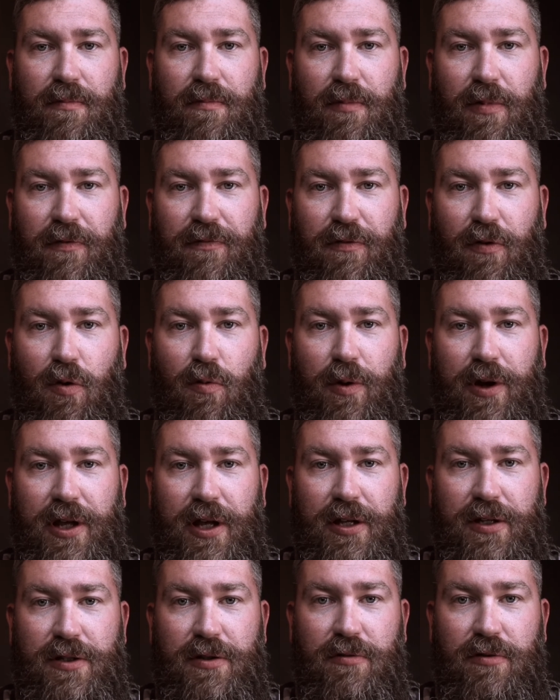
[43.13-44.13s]
before we
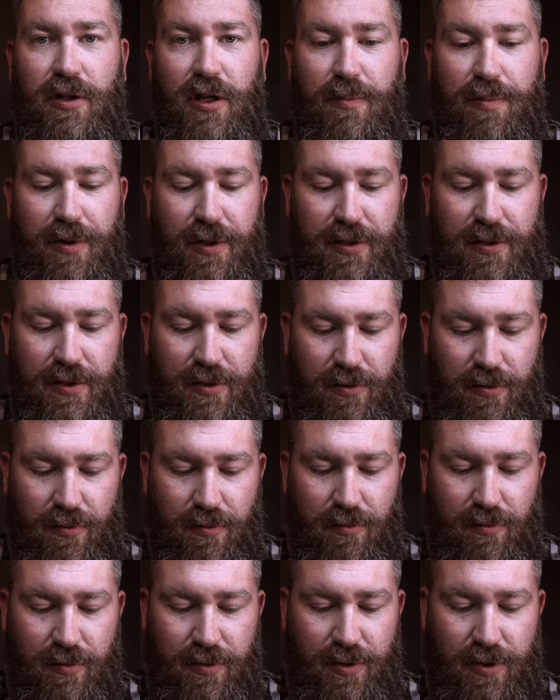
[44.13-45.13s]
get too deep
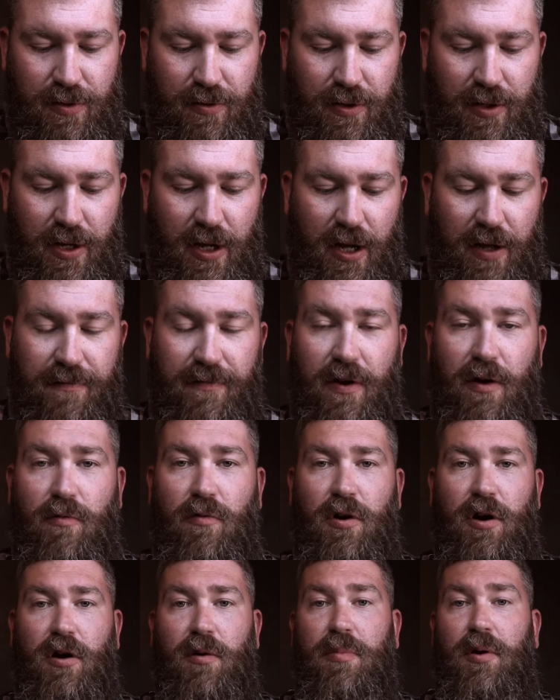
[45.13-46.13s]
into the knife, I
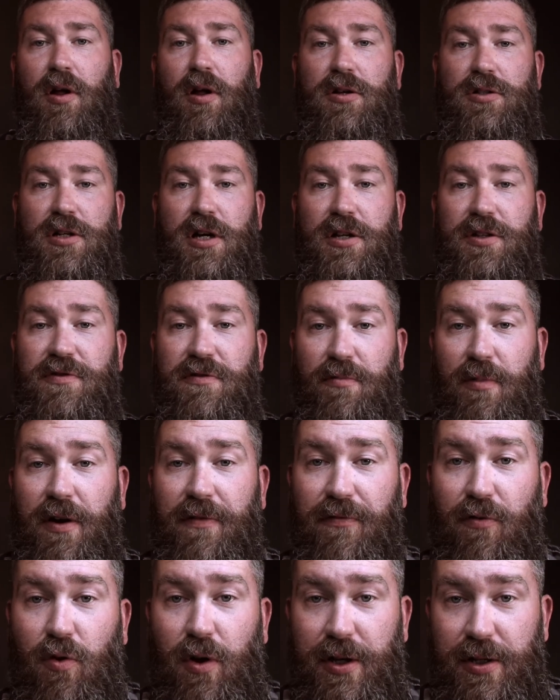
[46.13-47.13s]
want to apologize for my
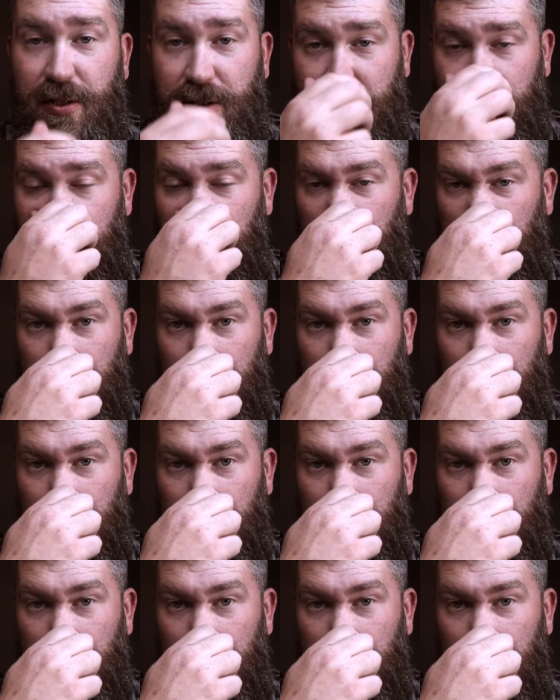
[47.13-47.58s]
voice.